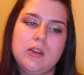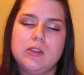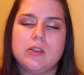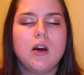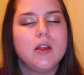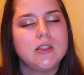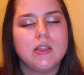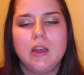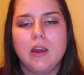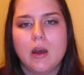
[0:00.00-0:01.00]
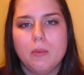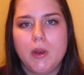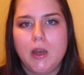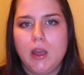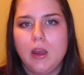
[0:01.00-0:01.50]
is constantly in
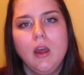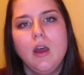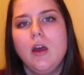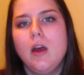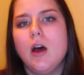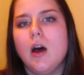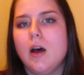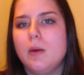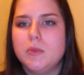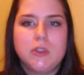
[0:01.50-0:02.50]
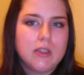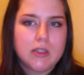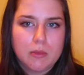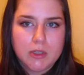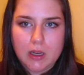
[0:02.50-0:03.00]
company. Since
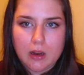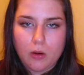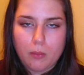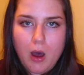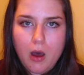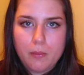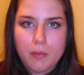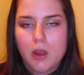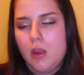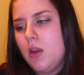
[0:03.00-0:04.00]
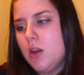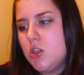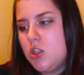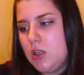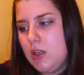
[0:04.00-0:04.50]
I'm a stay-at-home mom,
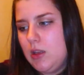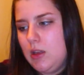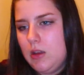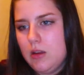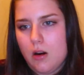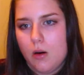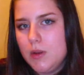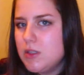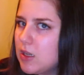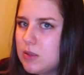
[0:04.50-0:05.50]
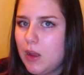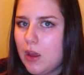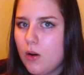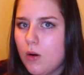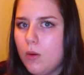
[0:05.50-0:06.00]
she always has me
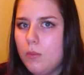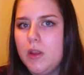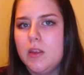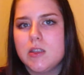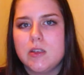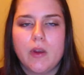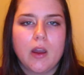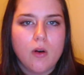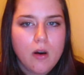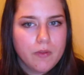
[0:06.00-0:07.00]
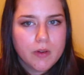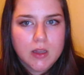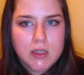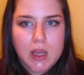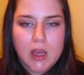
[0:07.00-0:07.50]
at home unless if I go out for
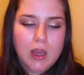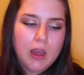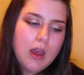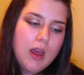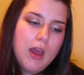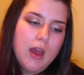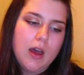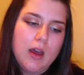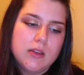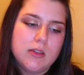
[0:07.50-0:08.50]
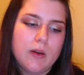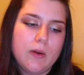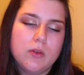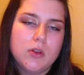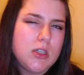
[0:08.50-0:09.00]
the day.
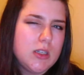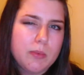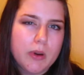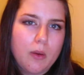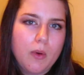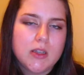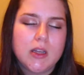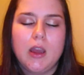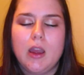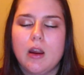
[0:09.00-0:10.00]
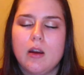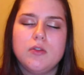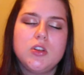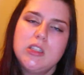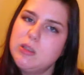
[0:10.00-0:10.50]
So she's pretty well taken care
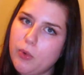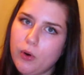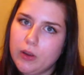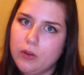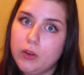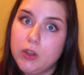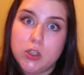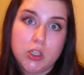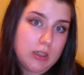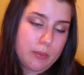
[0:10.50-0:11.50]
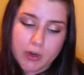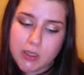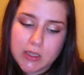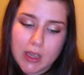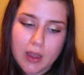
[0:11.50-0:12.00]
of. She's spoiled. She's a
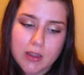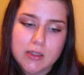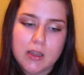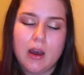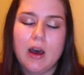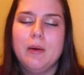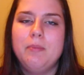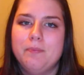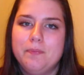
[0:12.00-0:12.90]
princess. I